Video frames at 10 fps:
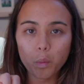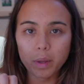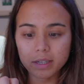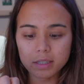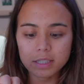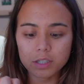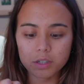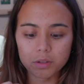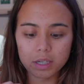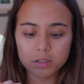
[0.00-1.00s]
weekly
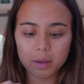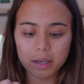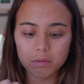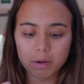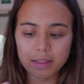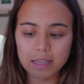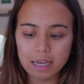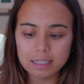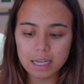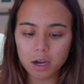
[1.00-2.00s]
to-do list, so I can write
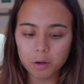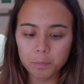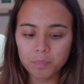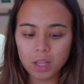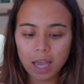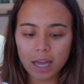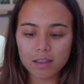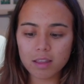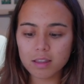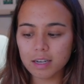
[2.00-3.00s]
that down.
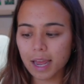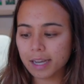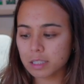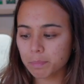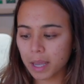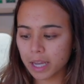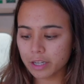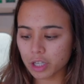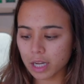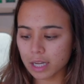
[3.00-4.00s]
And then the next
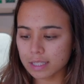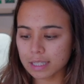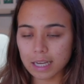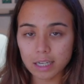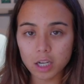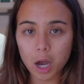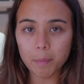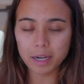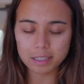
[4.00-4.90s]
page is income and